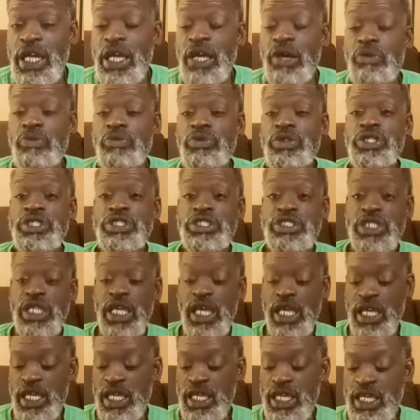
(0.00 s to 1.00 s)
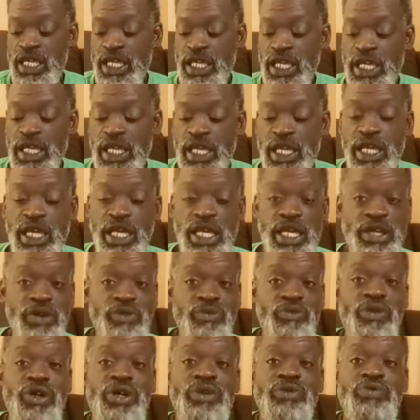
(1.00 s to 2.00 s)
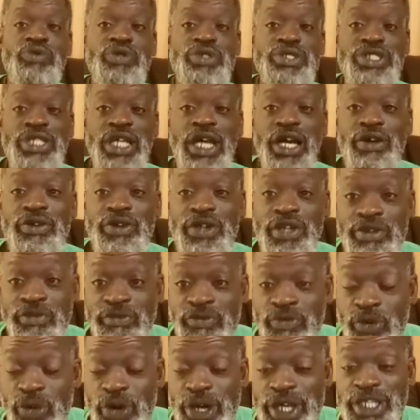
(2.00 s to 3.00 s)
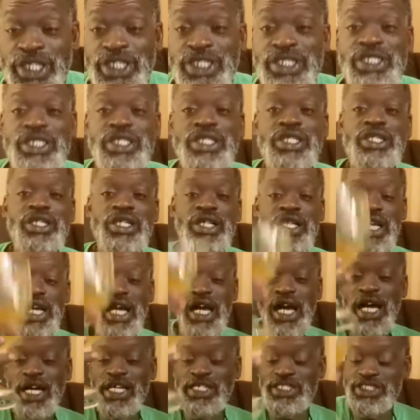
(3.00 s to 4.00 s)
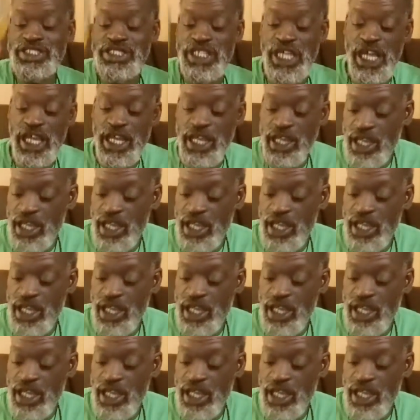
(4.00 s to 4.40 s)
And we say, in one resounding voice, Ashe.